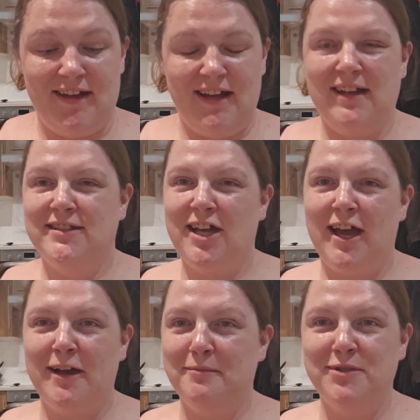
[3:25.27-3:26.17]
And
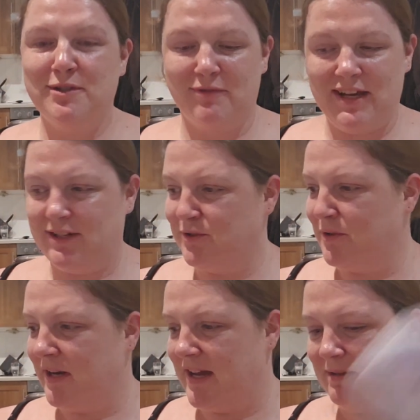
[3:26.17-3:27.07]
yeah, I'm just really
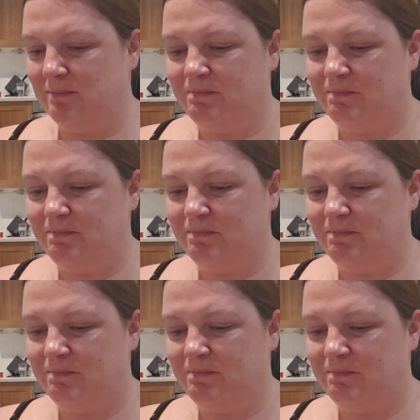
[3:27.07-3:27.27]
enjoying it.